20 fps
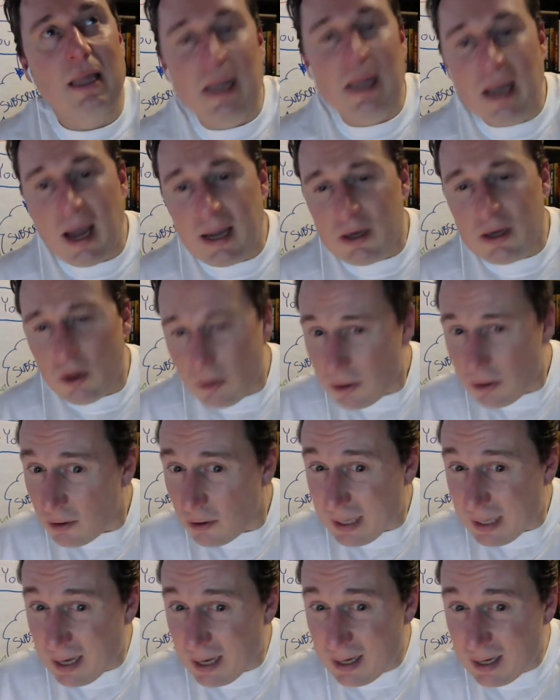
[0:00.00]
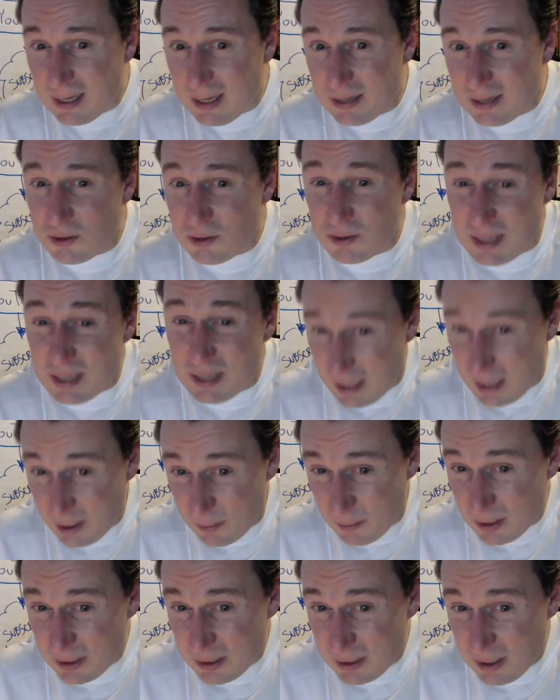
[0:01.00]
I know you're getting
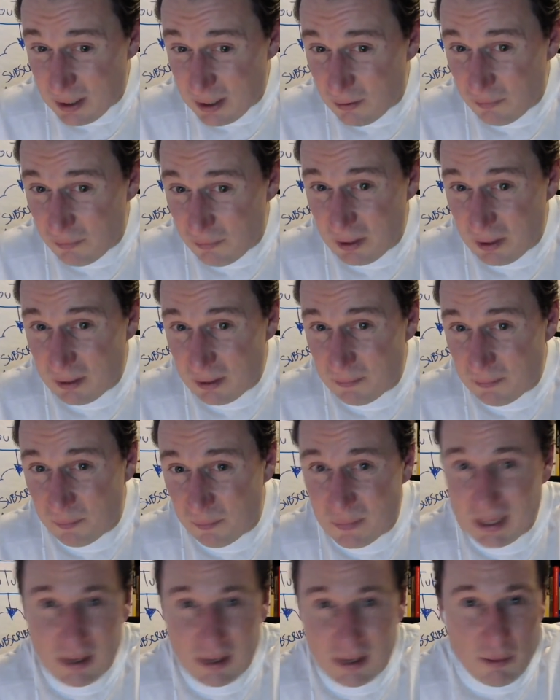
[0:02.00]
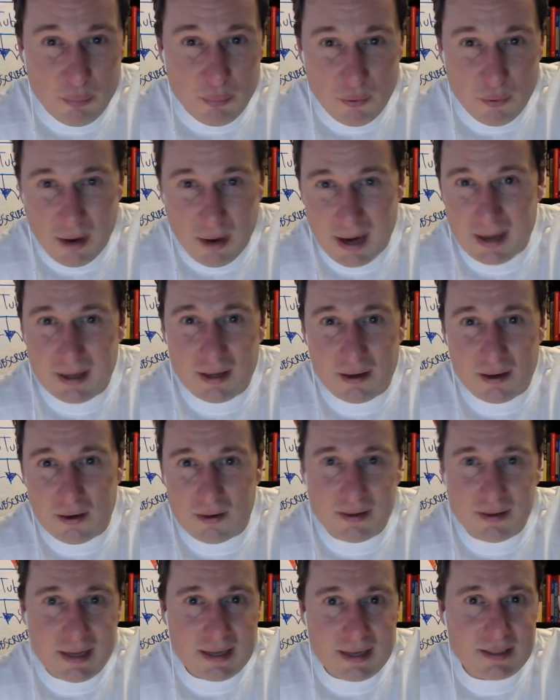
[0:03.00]
entertainment out of it, like a prank and
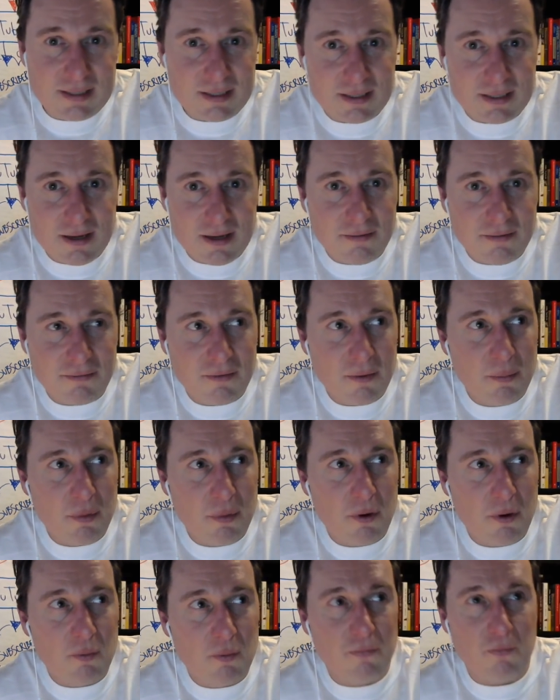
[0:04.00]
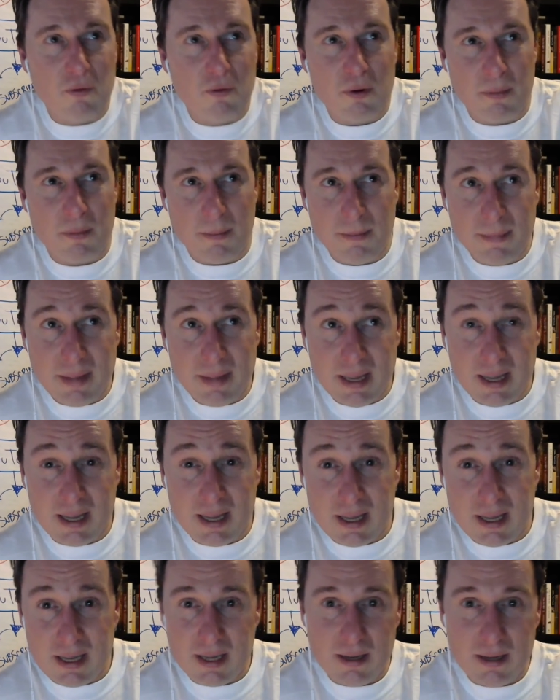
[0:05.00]
all that stuff. But for
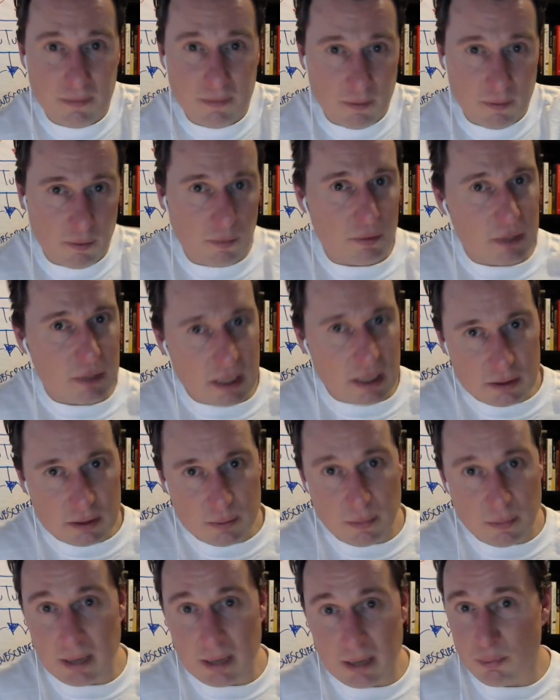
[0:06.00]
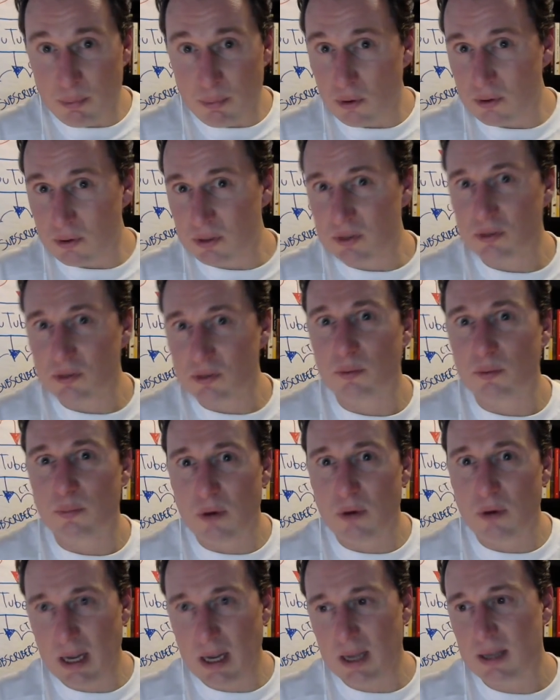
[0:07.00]
me, that's my personal
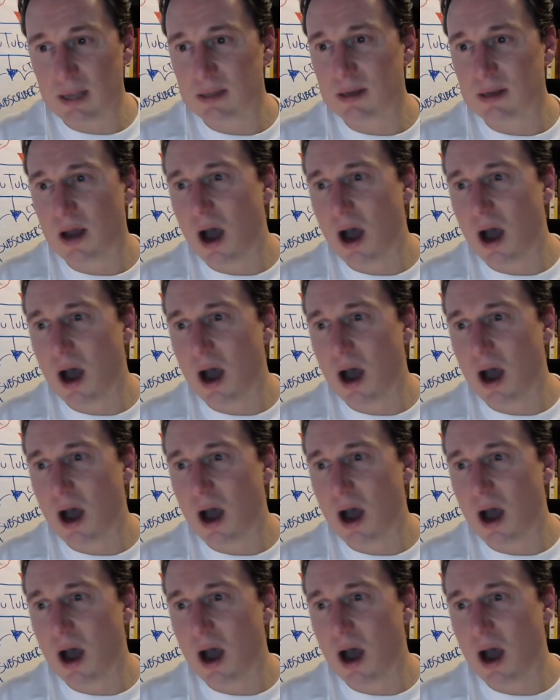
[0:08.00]
brand.